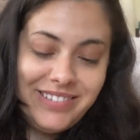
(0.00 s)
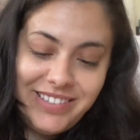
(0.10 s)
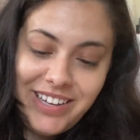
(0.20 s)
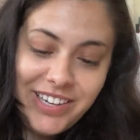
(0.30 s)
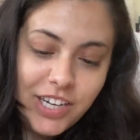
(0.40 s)

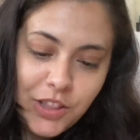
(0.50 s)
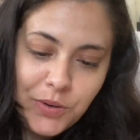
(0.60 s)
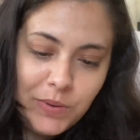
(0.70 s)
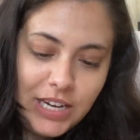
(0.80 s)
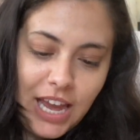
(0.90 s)
Another
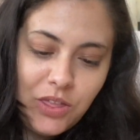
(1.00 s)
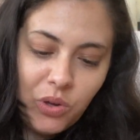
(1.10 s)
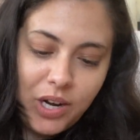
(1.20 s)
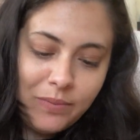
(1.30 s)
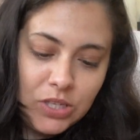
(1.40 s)
one, I
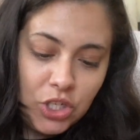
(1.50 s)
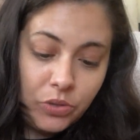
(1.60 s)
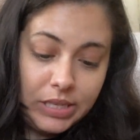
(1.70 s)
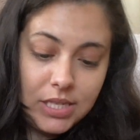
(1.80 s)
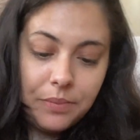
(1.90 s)
thought I was
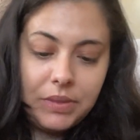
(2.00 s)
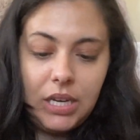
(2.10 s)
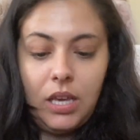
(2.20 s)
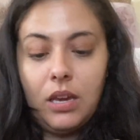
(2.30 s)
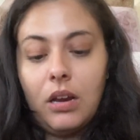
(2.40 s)
doing something
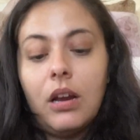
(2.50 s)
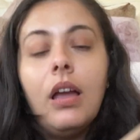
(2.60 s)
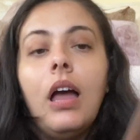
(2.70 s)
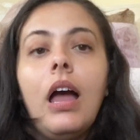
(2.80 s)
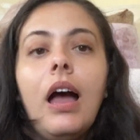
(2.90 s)
here.
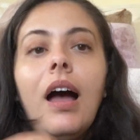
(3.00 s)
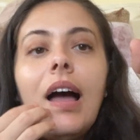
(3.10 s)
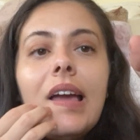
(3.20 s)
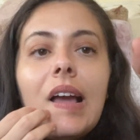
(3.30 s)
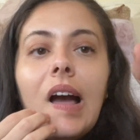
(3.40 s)

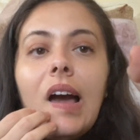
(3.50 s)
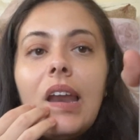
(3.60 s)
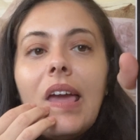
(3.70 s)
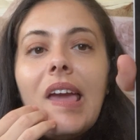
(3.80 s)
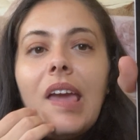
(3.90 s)
I got
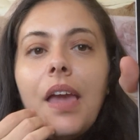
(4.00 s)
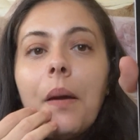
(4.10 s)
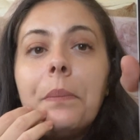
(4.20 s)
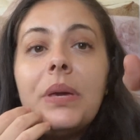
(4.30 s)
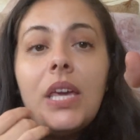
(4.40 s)
a
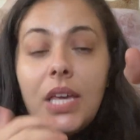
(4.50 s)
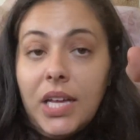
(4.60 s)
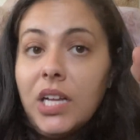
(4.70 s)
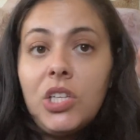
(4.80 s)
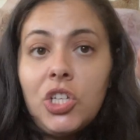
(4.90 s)

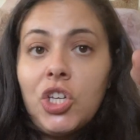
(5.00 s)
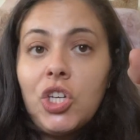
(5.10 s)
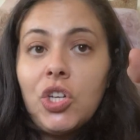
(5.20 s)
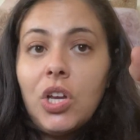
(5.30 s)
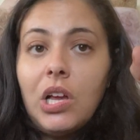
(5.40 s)

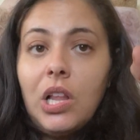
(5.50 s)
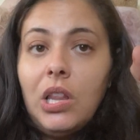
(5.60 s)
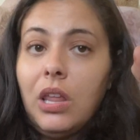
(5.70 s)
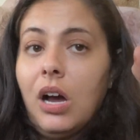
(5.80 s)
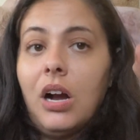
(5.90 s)
peach
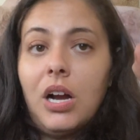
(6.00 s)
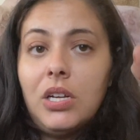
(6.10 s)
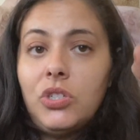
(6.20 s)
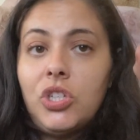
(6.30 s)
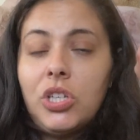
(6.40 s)

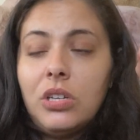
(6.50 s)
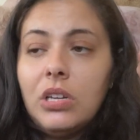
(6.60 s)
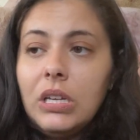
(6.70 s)
large.